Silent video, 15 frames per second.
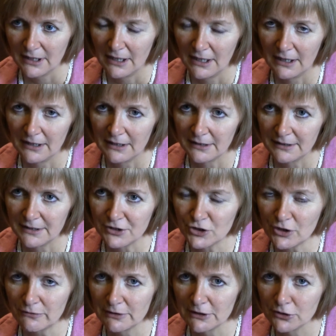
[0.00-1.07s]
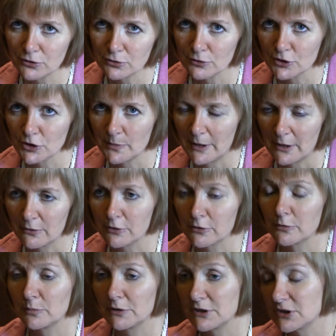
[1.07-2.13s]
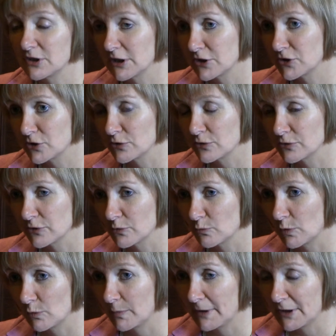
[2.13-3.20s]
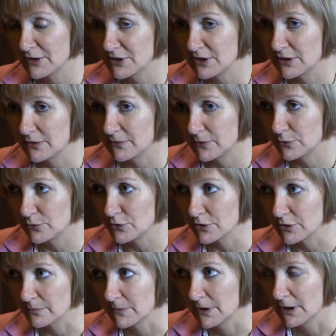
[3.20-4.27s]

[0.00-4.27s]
and it generally talks about current policing issues and what we might see in the future.